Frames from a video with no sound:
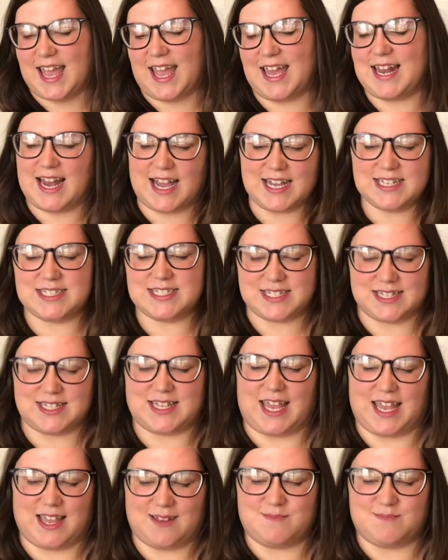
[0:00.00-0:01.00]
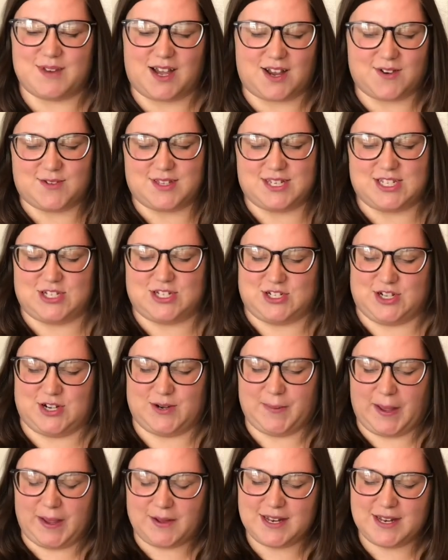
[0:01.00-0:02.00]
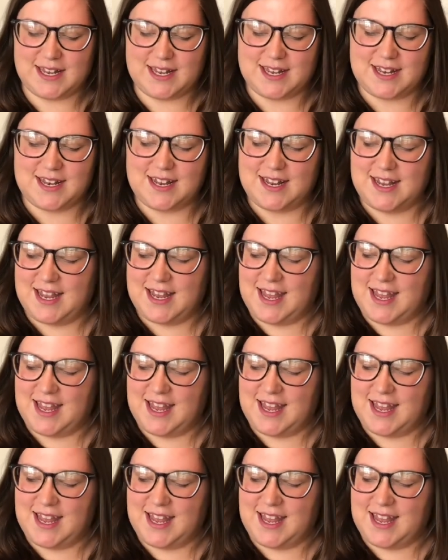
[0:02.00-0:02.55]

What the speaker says: and I still am not really sure about it,